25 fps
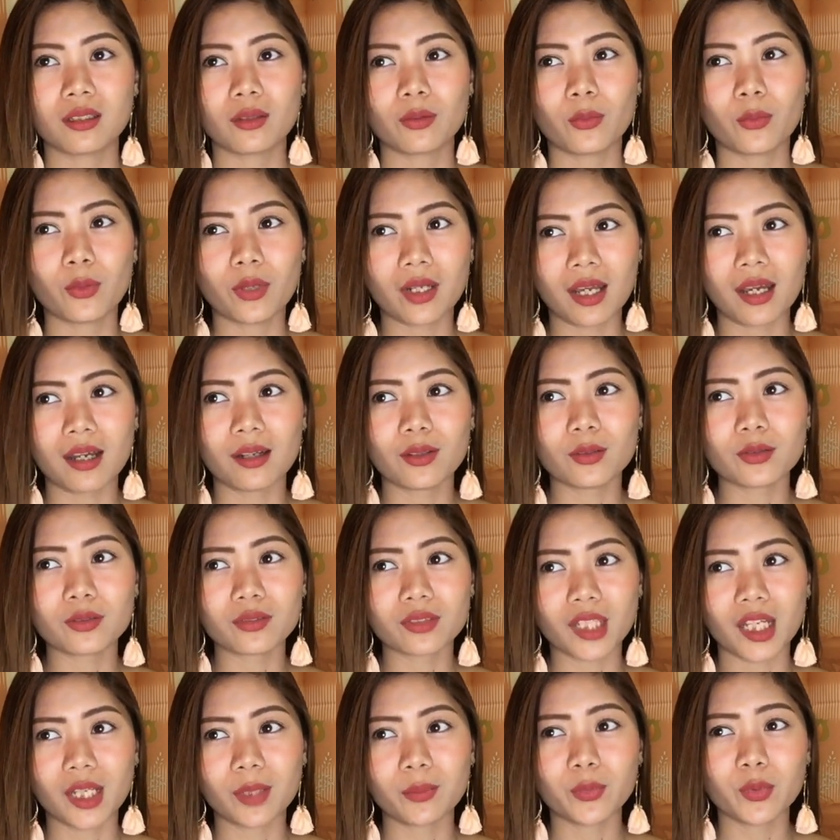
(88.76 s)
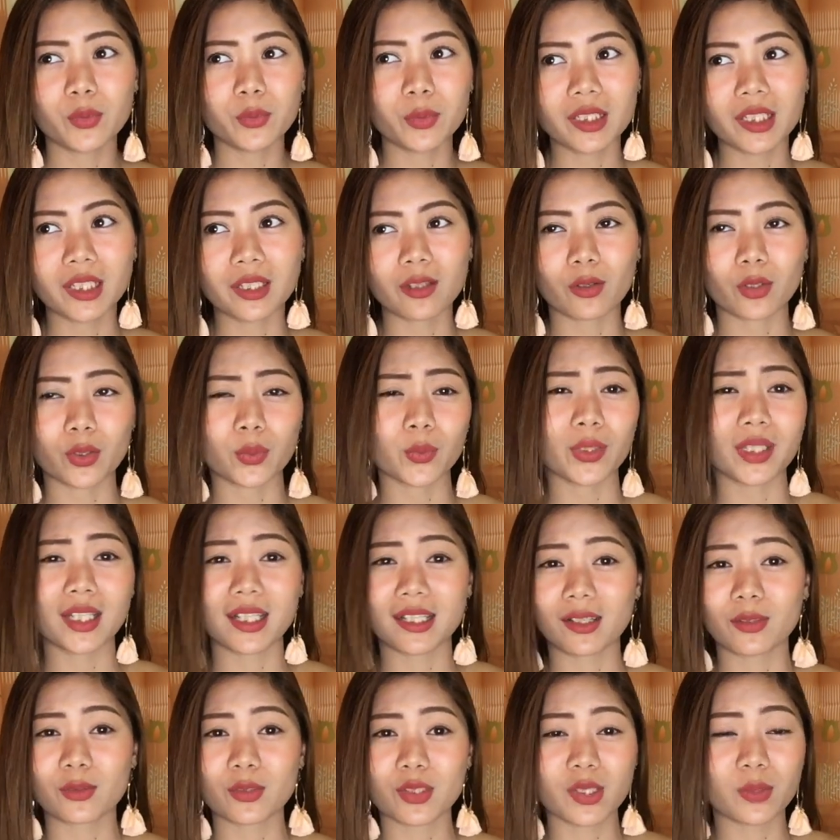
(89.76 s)
wala akong time bumili or
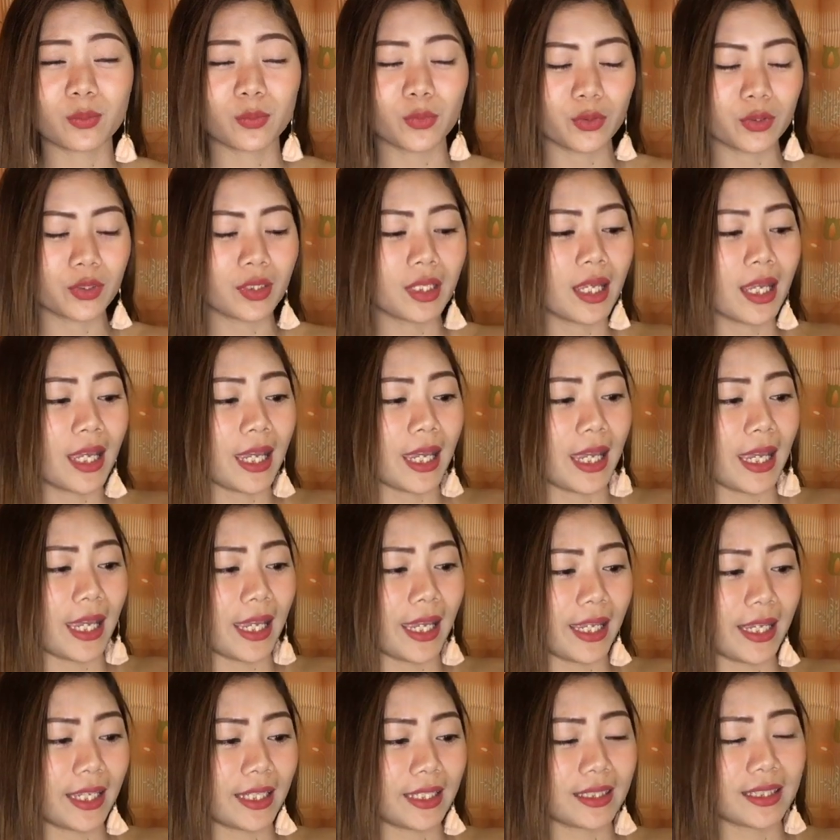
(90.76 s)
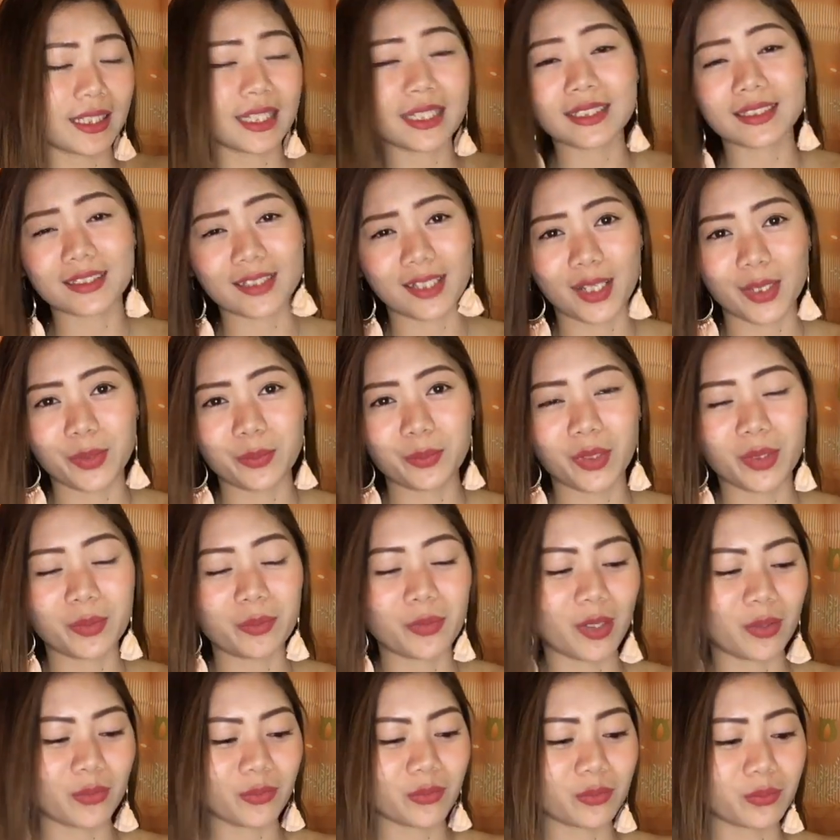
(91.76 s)
wala ako sa mood. And that time, my
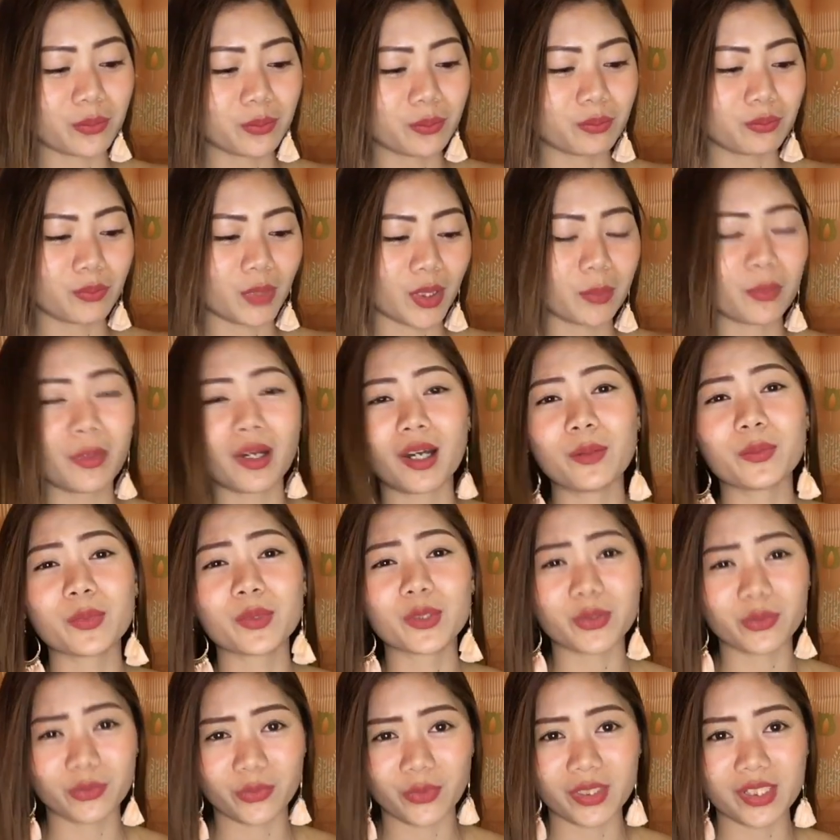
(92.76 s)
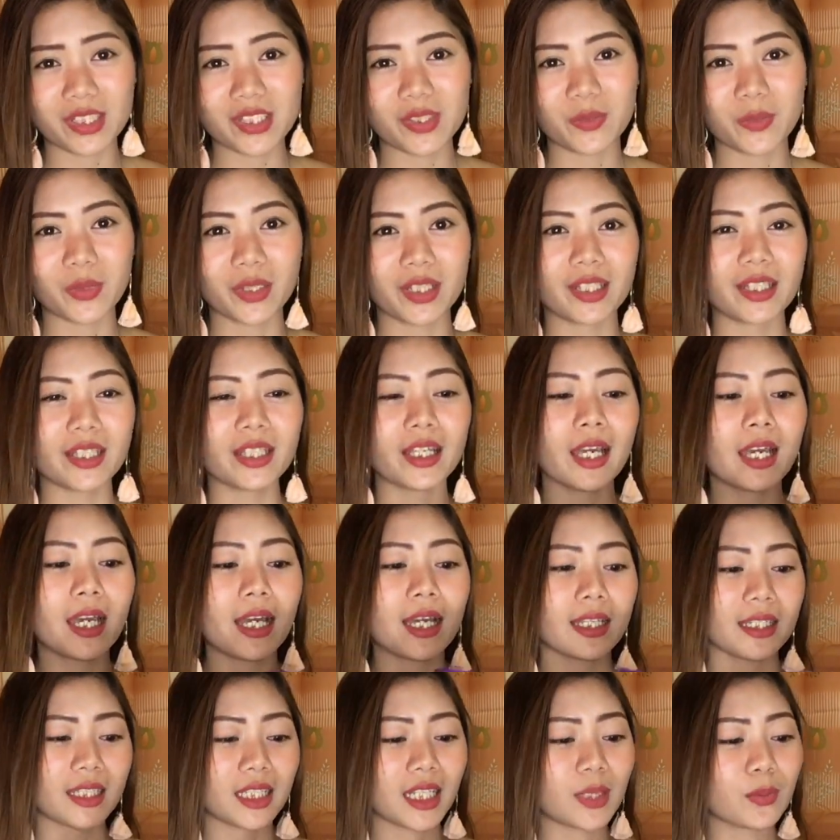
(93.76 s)
mom, my mom convinced me
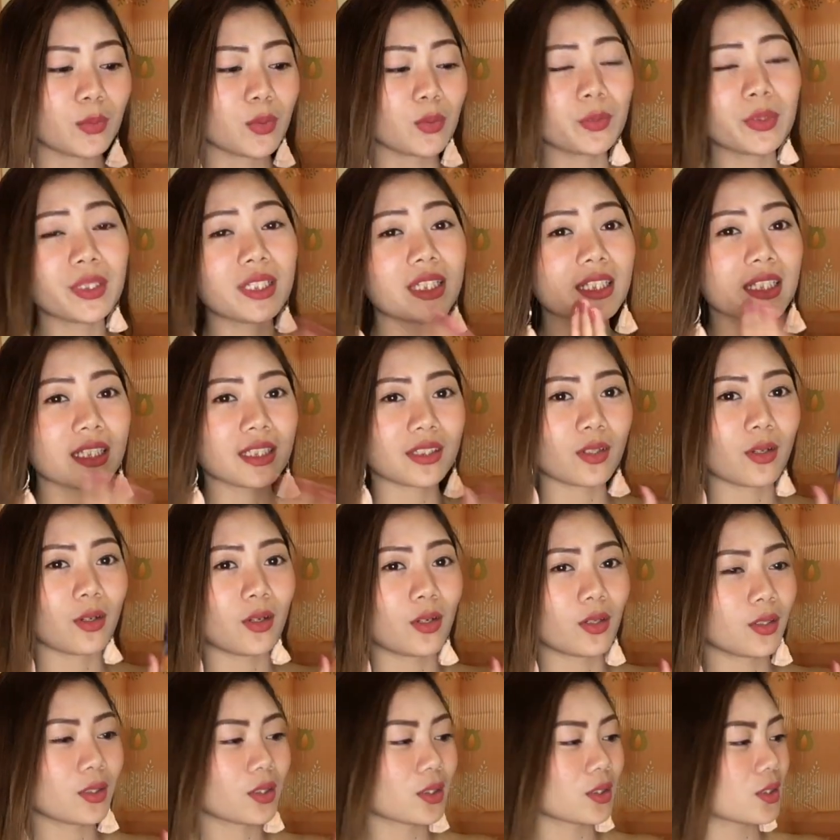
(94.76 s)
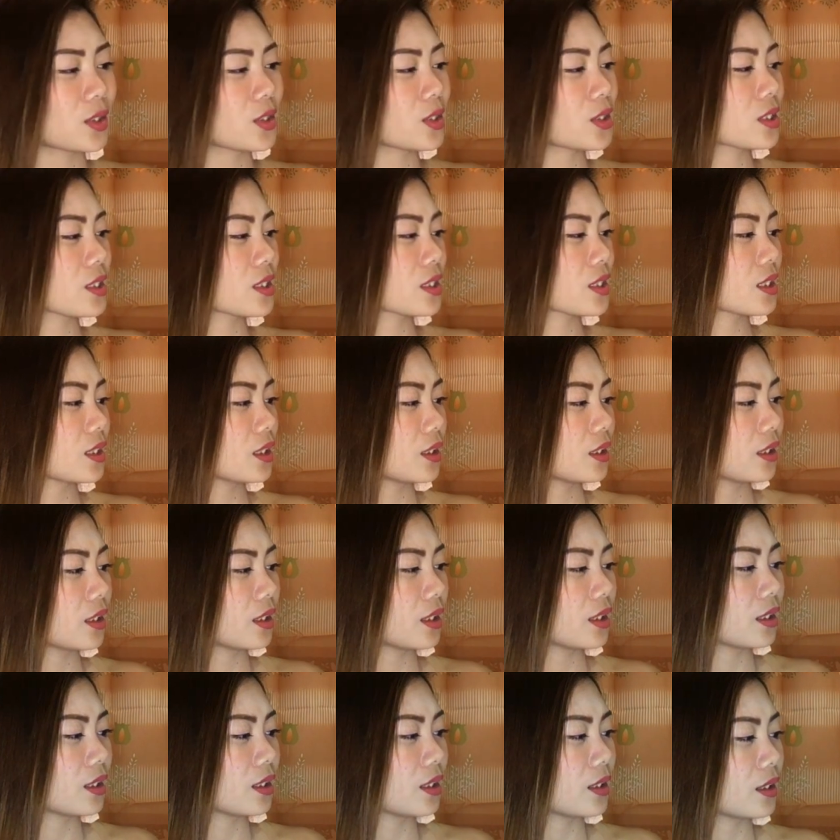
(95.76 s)
na bumili nito because
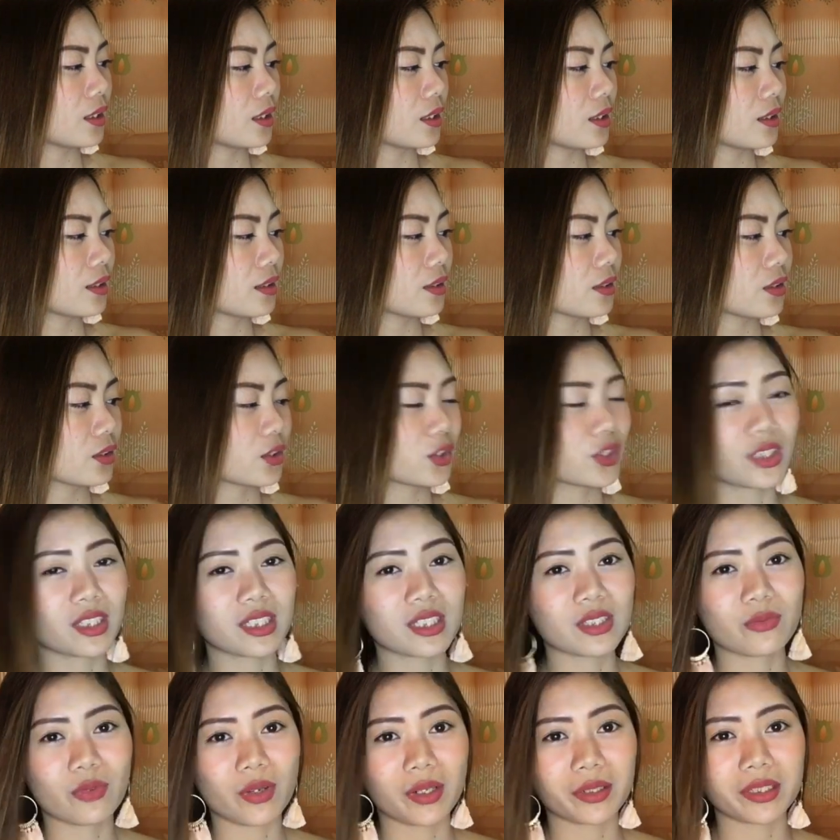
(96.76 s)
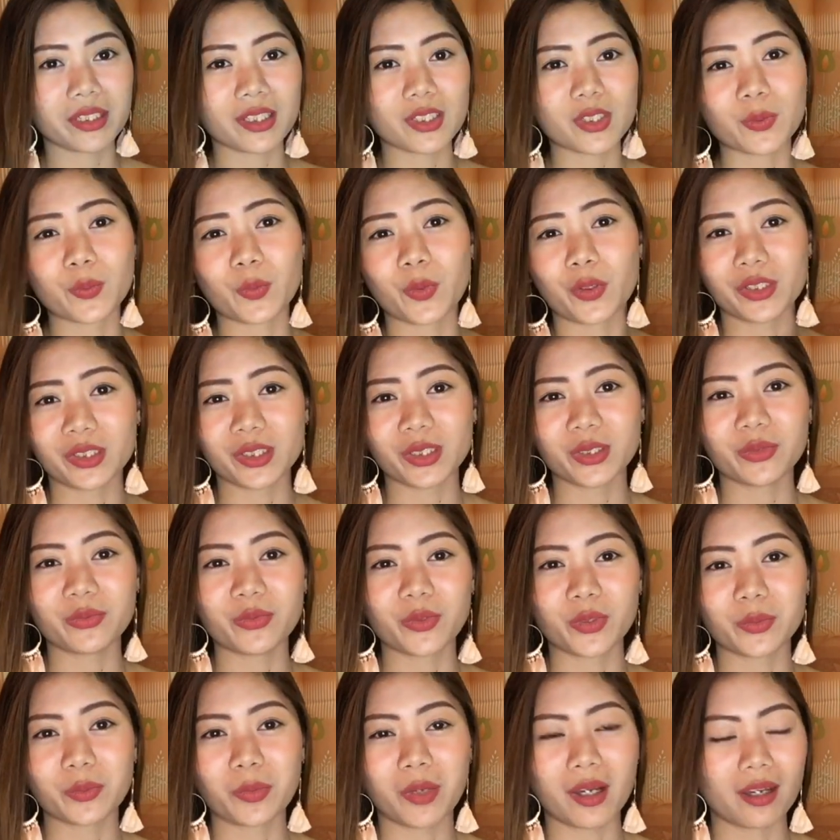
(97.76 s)
she is very supportive
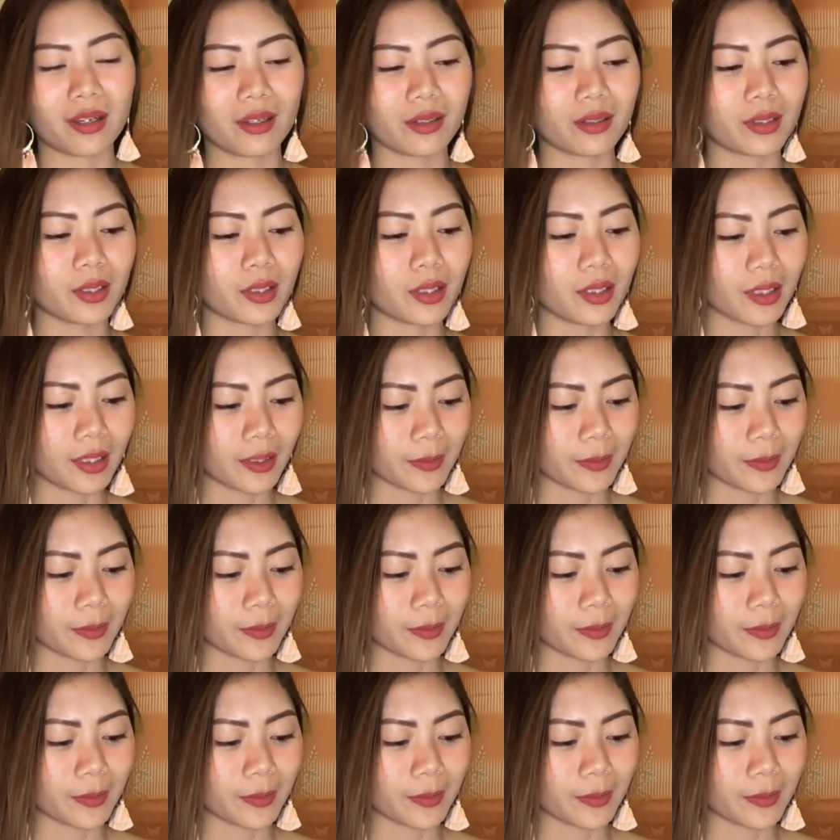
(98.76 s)
on my